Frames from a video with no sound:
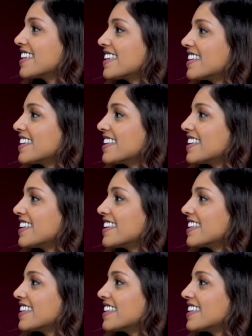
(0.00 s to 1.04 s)

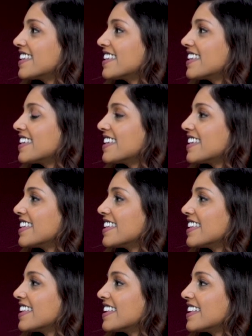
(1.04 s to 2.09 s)

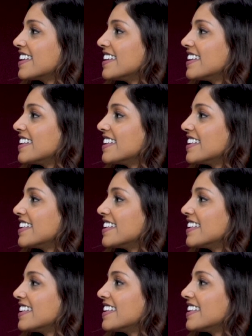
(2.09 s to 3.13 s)

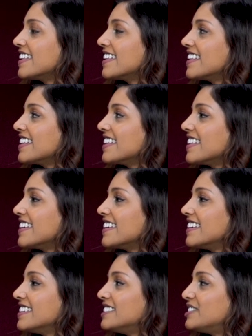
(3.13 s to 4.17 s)

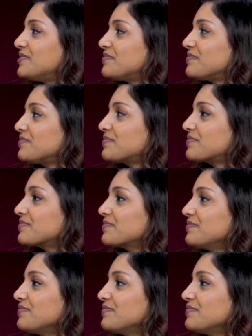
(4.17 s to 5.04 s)
[no speech]